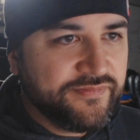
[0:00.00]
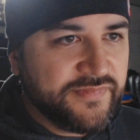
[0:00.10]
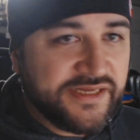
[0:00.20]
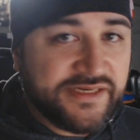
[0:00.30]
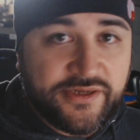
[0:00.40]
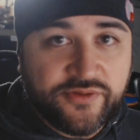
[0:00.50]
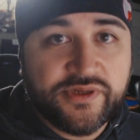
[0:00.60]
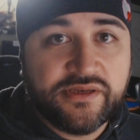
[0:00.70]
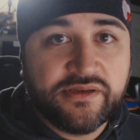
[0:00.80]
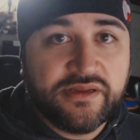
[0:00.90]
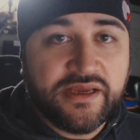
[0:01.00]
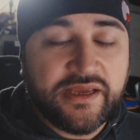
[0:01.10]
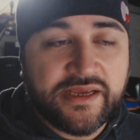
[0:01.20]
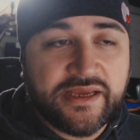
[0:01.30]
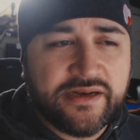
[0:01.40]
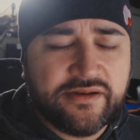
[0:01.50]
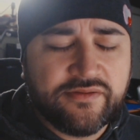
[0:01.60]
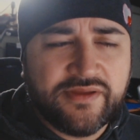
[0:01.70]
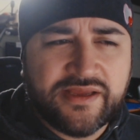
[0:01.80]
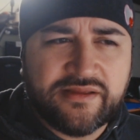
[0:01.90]
I did own it. I got it
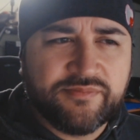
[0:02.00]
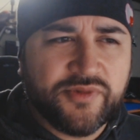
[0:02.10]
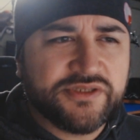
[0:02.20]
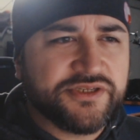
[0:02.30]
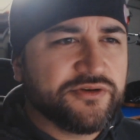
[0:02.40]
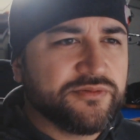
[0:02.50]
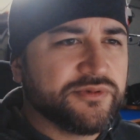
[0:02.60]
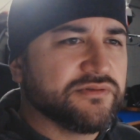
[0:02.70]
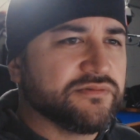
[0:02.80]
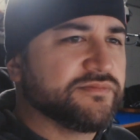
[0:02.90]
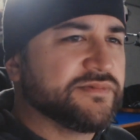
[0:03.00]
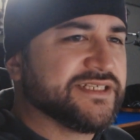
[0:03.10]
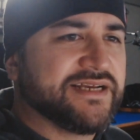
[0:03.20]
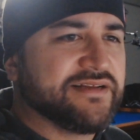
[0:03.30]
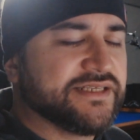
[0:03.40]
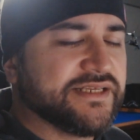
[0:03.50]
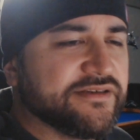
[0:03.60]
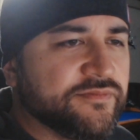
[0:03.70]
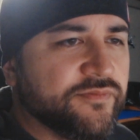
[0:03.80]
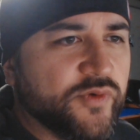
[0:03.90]
at Barnes & Noble discount
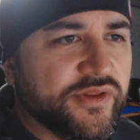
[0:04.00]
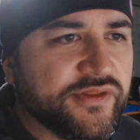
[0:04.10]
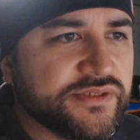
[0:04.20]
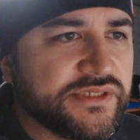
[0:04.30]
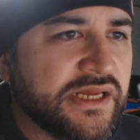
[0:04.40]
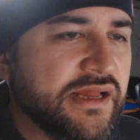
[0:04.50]
sale, one of those.